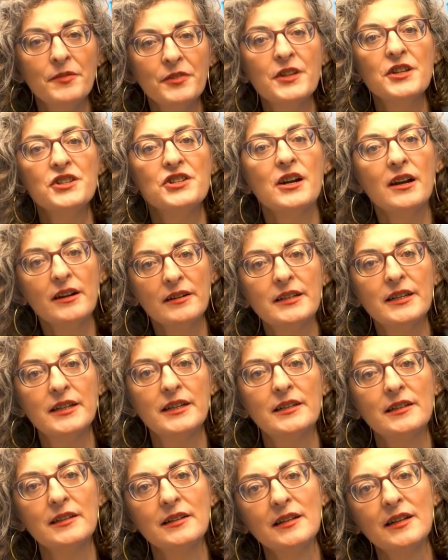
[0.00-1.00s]
the
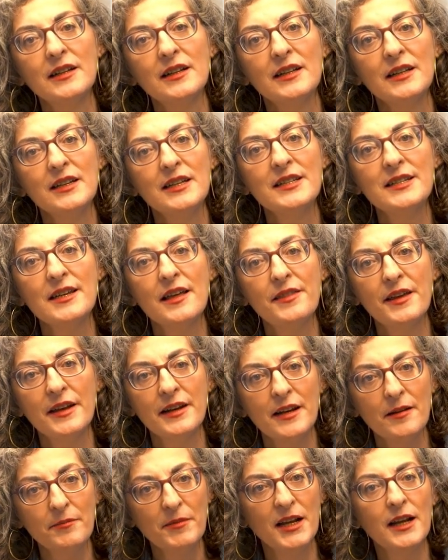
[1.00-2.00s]
charter is a
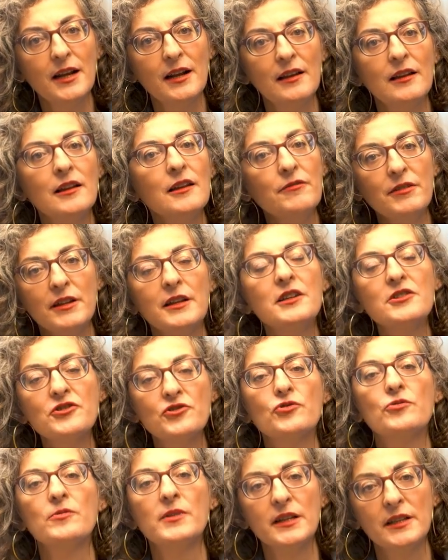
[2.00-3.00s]
dynamic and living
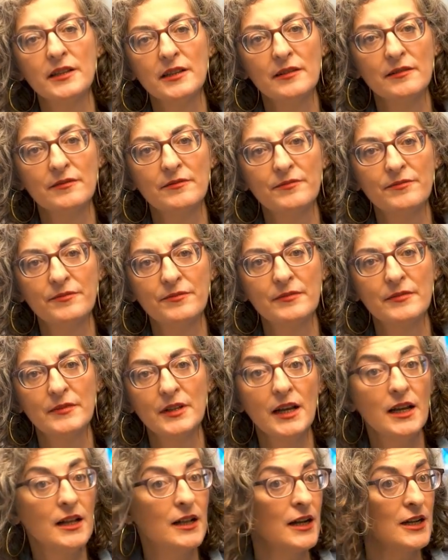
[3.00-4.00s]
instrument.
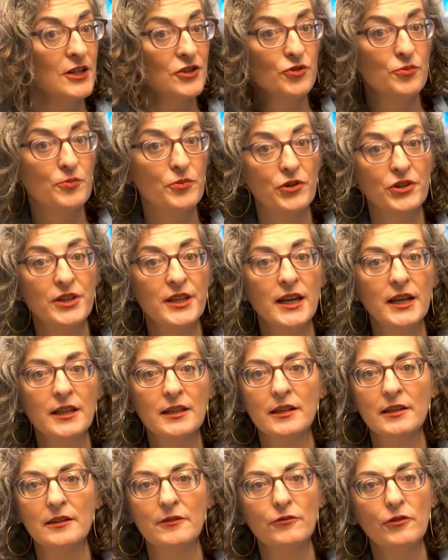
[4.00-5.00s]
It has to
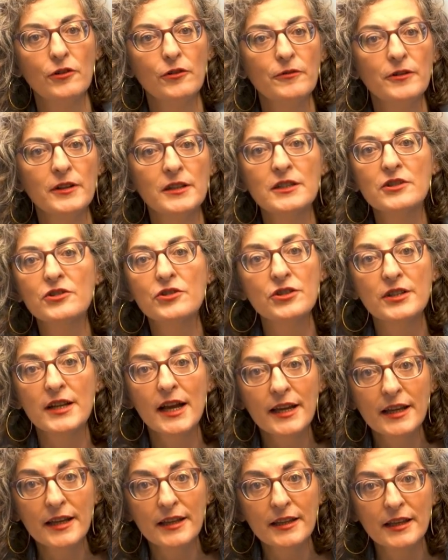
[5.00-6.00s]
protect an evolving
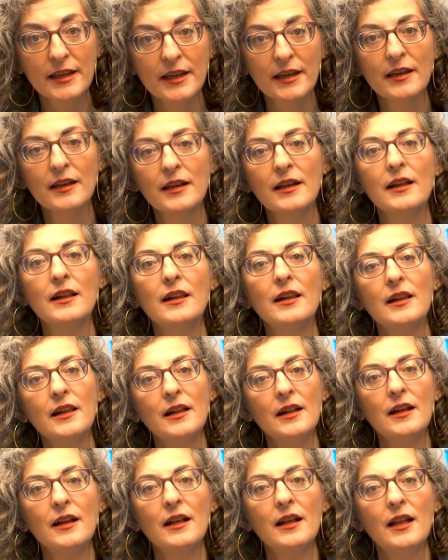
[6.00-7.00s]
society
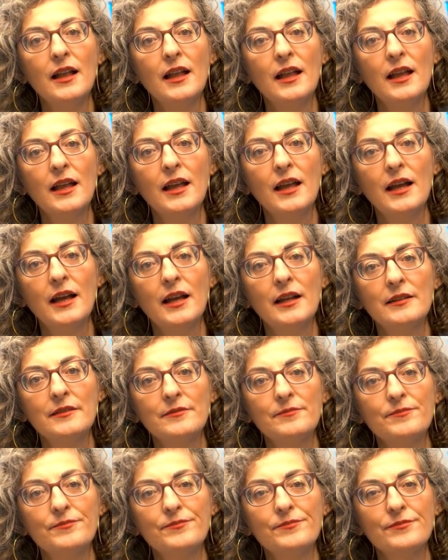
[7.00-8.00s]

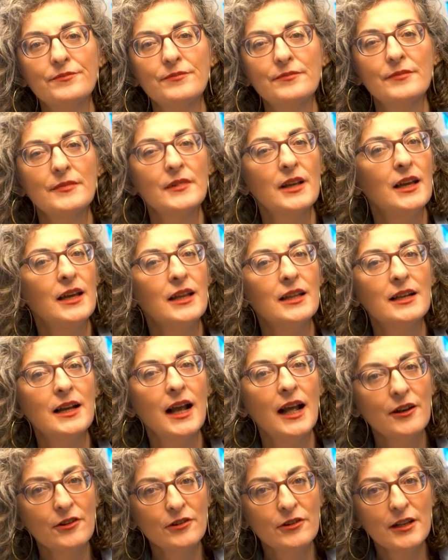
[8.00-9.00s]
and it
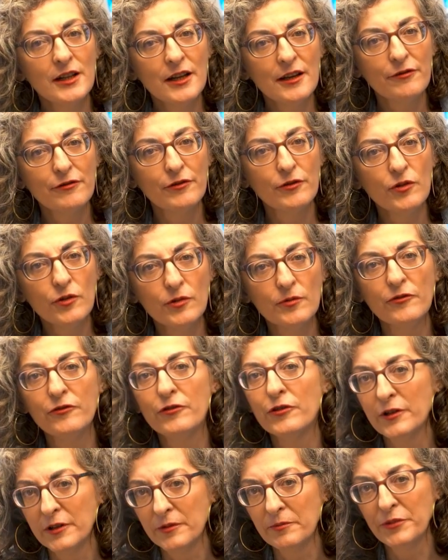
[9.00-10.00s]
cannot leave room
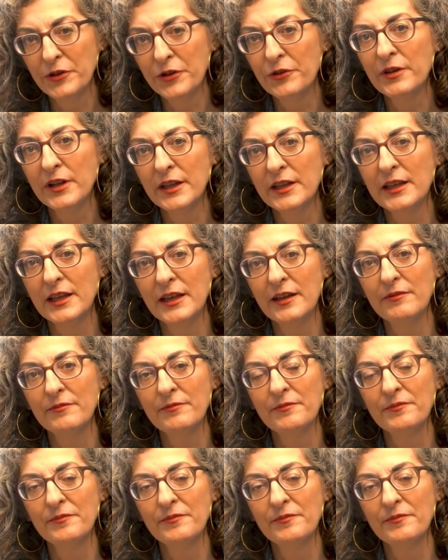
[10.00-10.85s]
for impunity.